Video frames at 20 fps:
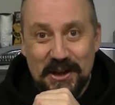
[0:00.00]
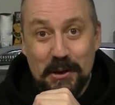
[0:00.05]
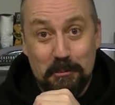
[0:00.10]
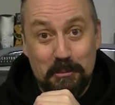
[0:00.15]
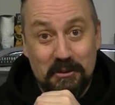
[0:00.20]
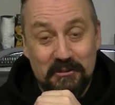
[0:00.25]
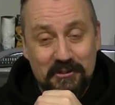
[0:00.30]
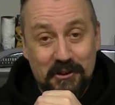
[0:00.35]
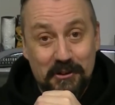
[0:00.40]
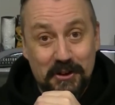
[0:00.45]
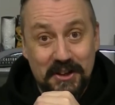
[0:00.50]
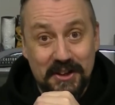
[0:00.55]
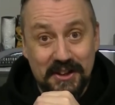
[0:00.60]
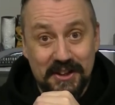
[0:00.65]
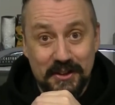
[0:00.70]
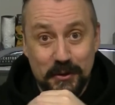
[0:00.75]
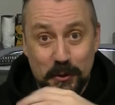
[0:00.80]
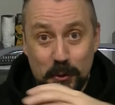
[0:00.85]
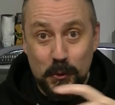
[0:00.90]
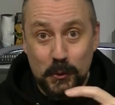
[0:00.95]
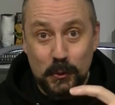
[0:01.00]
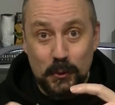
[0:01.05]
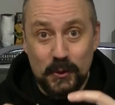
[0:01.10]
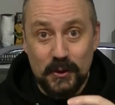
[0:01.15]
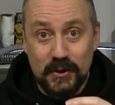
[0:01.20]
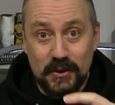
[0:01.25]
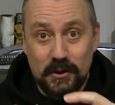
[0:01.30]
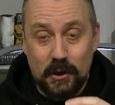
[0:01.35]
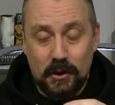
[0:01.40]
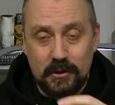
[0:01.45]
but very
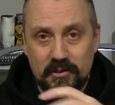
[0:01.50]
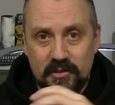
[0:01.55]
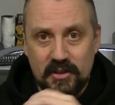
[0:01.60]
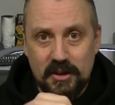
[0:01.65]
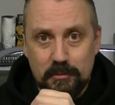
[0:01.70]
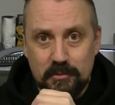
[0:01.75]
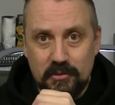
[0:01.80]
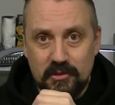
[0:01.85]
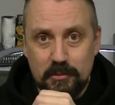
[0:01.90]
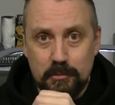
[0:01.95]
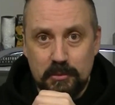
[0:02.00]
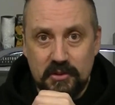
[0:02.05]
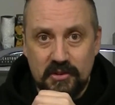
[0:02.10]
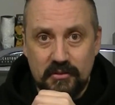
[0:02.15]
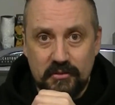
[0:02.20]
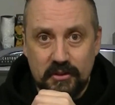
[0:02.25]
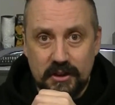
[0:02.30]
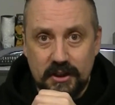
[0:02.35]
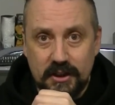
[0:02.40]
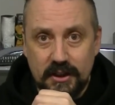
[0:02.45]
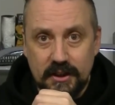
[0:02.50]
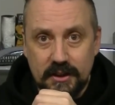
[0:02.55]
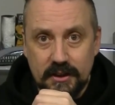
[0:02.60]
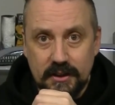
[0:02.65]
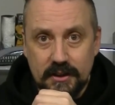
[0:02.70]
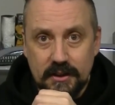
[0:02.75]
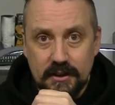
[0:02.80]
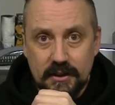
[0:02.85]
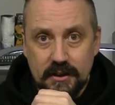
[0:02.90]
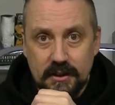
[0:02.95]
cool concepts, specifically
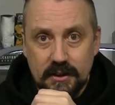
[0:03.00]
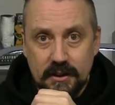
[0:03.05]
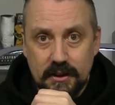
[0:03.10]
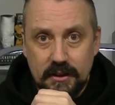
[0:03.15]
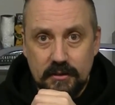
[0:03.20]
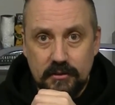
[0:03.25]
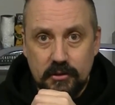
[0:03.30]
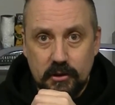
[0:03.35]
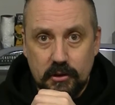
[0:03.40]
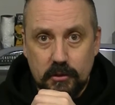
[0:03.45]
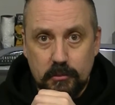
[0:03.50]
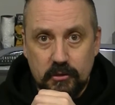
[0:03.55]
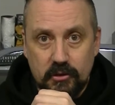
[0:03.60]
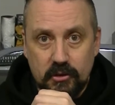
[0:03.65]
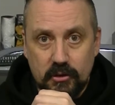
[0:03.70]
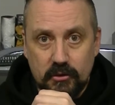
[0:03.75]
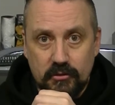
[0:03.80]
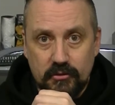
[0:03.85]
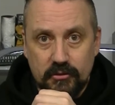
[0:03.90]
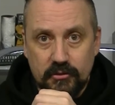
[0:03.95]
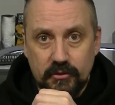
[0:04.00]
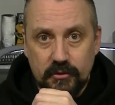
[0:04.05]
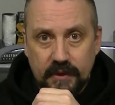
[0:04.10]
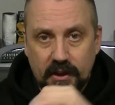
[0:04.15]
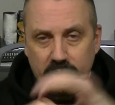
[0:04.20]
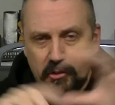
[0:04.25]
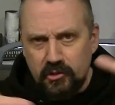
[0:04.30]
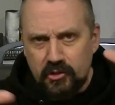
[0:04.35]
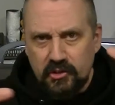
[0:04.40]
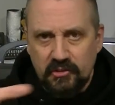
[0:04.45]
in terms of
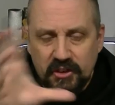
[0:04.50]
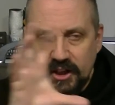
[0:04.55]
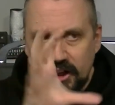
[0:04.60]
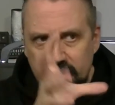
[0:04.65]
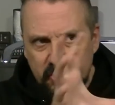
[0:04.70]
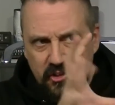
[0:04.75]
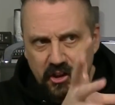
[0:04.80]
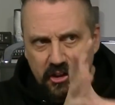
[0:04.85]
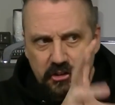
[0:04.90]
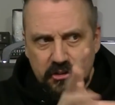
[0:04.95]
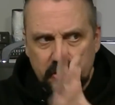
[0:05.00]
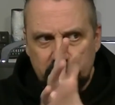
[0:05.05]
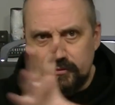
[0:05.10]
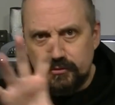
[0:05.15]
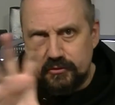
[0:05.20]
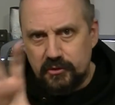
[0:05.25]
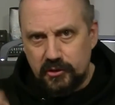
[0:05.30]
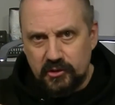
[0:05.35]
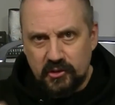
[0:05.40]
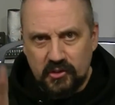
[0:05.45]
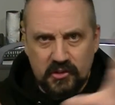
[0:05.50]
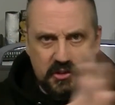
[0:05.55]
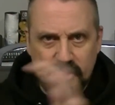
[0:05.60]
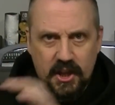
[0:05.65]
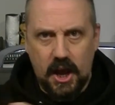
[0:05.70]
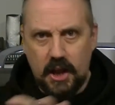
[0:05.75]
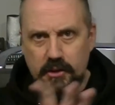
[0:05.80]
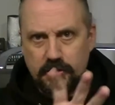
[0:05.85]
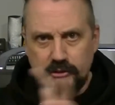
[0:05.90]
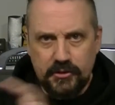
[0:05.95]
civilization versus the
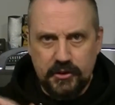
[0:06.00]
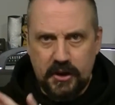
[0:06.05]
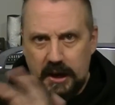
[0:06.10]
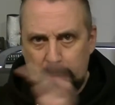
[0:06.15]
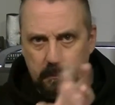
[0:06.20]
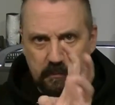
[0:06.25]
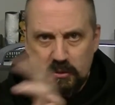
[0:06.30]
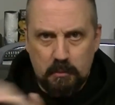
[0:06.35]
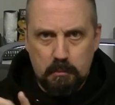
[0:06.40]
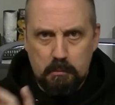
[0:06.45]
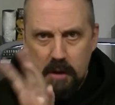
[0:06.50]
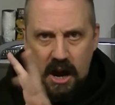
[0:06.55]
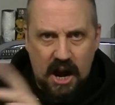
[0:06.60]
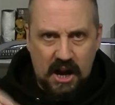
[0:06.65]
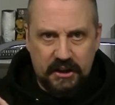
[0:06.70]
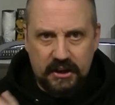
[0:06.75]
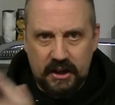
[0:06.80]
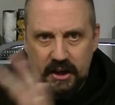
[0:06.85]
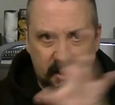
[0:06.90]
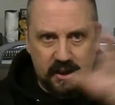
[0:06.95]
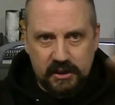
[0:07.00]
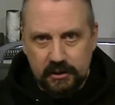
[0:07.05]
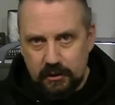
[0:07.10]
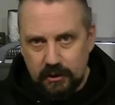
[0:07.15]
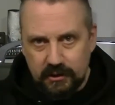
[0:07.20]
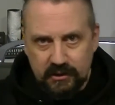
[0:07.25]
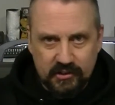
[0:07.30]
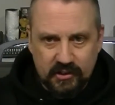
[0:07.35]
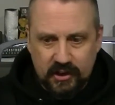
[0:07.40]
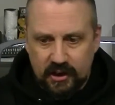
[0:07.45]
untamed mana and
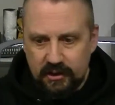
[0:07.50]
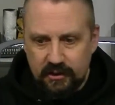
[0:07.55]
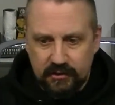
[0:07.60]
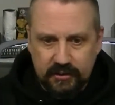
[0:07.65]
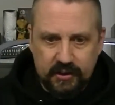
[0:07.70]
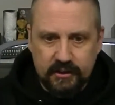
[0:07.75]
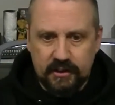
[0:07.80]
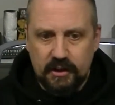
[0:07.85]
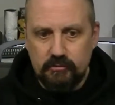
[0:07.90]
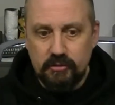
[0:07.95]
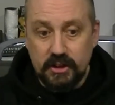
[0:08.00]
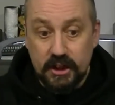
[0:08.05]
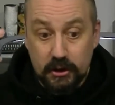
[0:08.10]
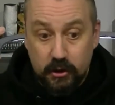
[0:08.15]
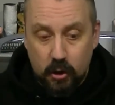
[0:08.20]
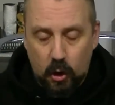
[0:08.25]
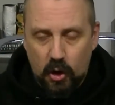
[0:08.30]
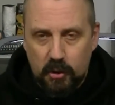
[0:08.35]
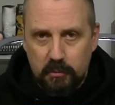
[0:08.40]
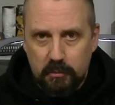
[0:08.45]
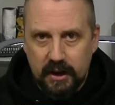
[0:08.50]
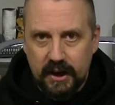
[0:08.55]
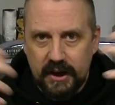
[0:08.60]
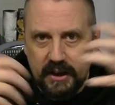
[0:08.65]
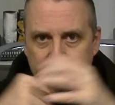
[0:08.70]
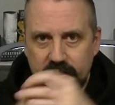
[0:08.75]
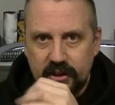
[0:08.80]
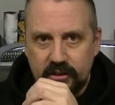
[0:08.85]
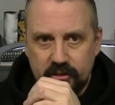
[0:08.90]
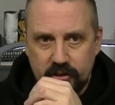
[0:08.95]
all this kind of thing. That really caught my
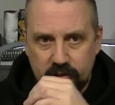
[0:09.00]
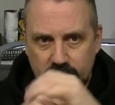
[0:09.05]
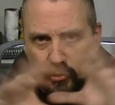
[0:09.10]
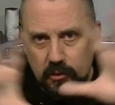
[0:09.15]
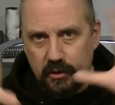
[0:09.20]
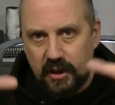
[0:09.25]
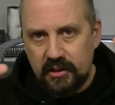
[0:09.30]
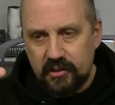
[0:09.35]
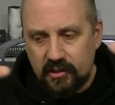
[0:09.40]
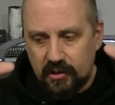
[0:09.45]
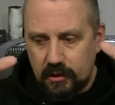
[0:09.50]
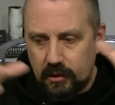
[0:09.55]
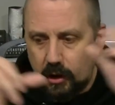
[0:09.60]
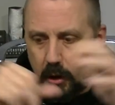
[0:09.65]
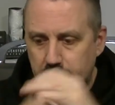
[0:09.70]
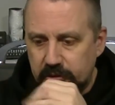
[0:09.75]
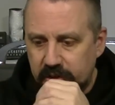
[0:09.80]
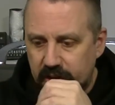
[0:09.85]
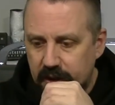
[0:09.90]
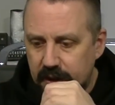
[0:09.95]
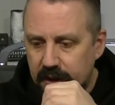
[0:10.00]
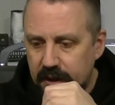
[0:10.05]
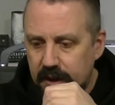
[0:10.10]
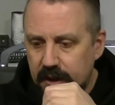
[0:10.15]
attention, so that's an option.